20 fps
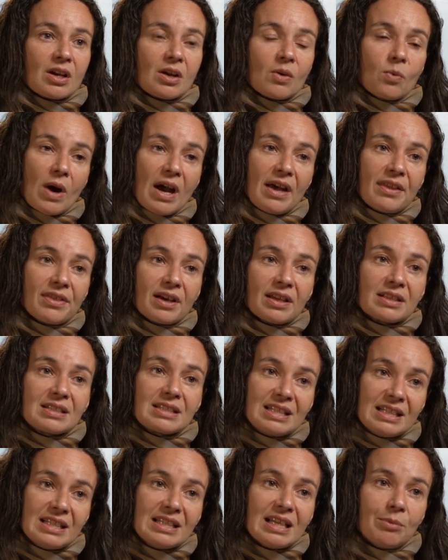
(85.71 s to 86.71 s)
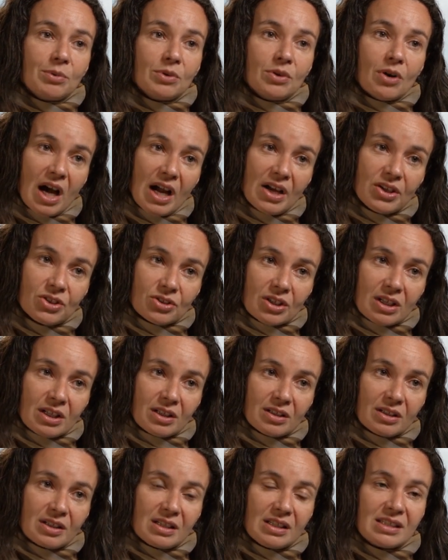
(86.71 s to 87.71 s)
whether TW
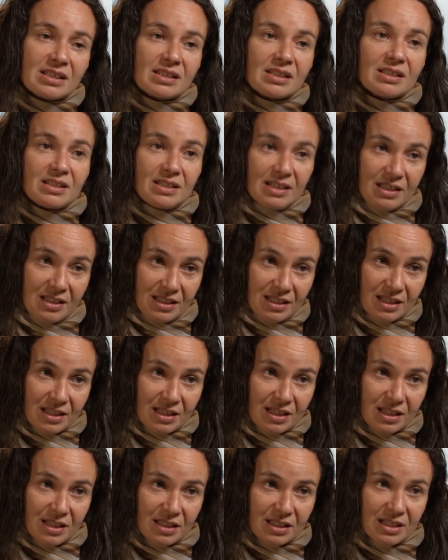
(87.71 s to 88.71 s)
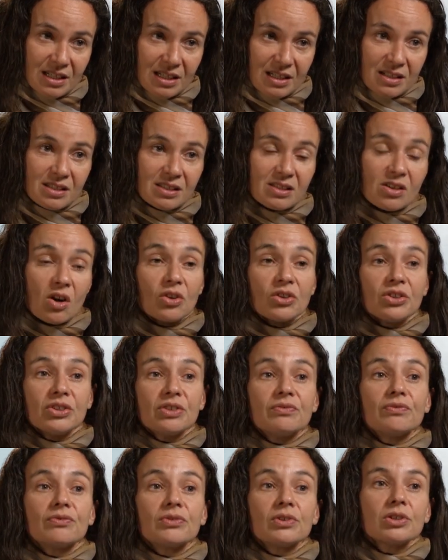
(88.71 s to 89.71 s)
Hydrae is a disk that is on
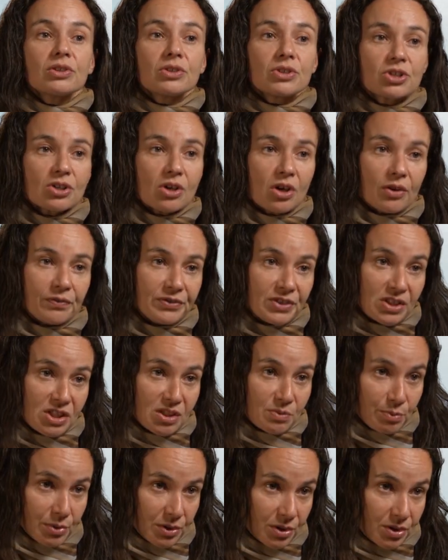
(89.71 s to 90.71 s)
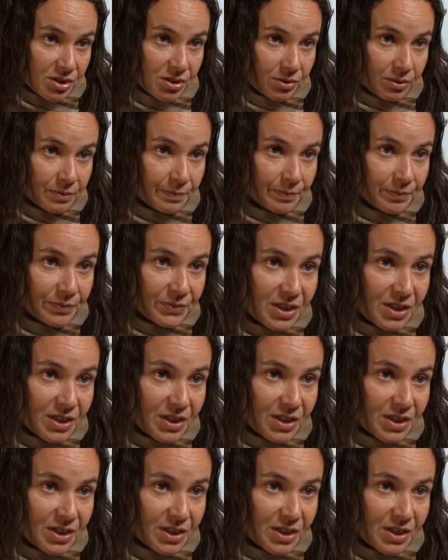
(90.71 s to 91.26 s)
the verge of dispersal.